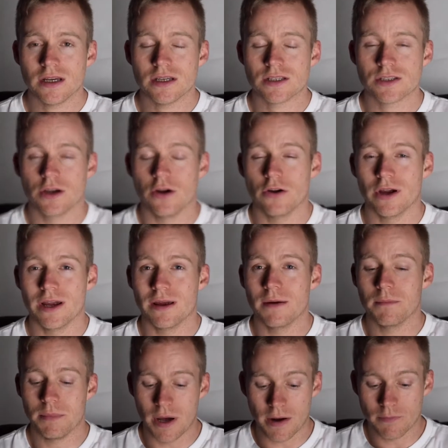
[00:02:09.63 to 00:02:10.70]
So,
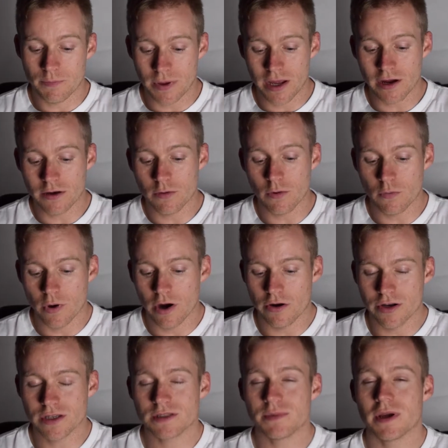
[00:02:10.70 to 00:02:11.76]
but bearing on where
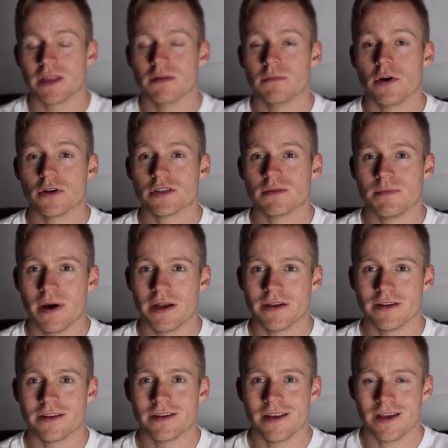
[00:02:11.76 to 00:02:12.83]
it is being the most
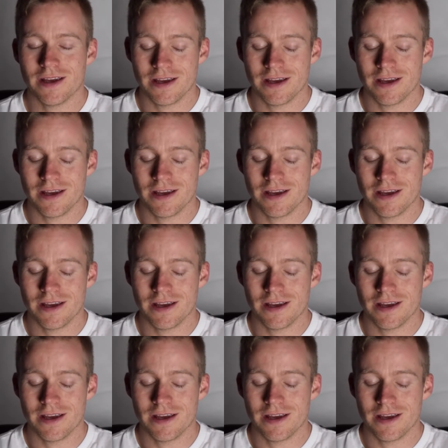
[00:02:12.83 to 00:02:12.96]
abundant